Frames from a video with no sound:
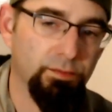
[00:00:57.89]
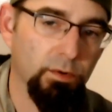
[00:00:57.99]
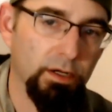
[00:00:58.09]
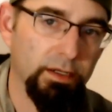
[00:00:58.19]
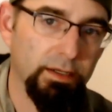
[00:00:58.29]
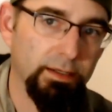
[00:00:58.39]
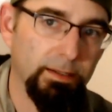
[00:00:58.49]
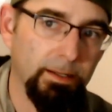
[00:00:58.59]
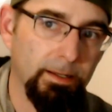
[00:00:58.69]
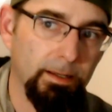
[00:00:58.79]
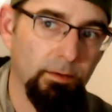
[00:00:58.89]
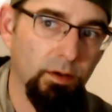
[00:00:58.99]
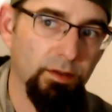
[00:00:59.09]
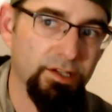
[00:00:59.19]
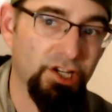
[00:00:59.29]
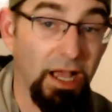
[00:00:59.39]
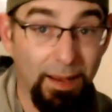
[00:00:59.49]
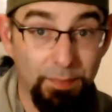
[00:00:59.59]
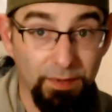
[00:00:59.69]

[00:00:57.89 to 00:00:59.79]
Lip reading: working in on the shop,